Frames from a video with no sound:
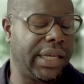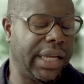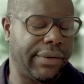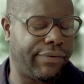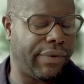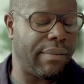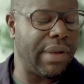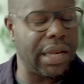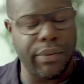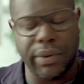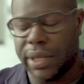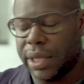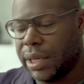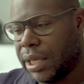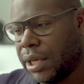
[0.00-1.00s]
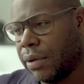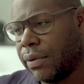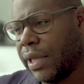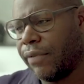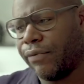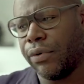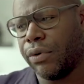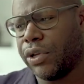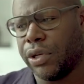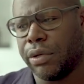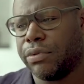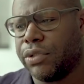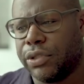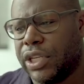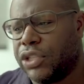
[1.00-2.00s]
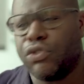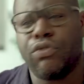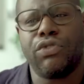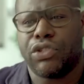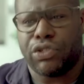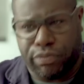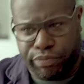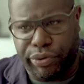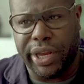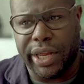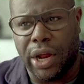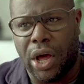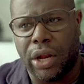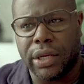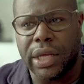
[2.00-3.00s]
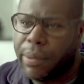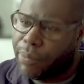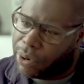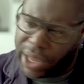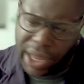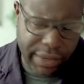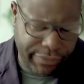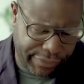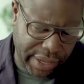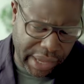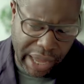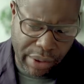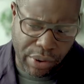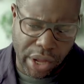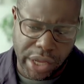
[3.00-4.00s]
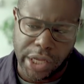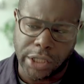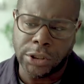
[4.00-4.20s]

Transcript: get familiar with it, you know, therefore, you know, you, you just bring it on. Come on, hi, Fear, how are you?